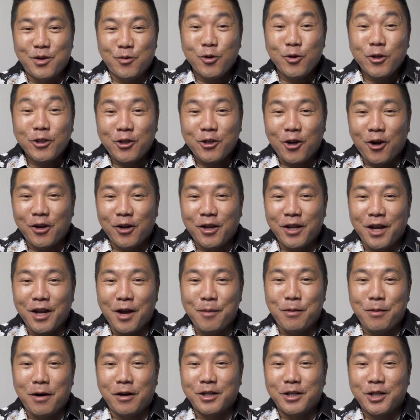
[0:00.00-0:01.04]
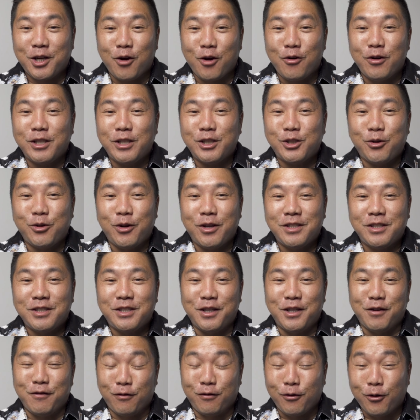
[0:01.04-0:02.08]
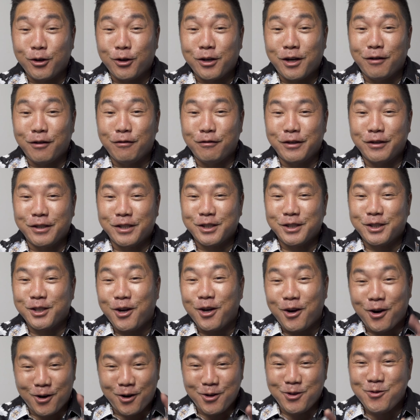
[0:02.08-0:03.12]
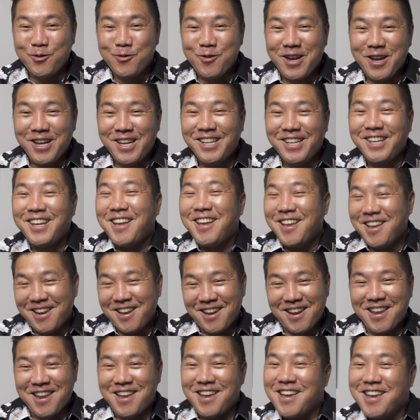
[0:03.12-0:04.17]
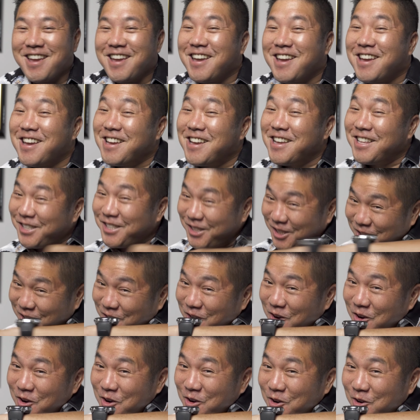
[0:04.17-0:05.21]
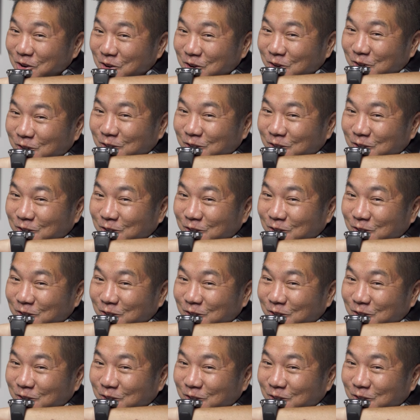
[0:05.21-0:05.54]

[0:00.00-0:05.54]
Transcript: We're talking about current trends in floor coverings. Are you ready? Let's go!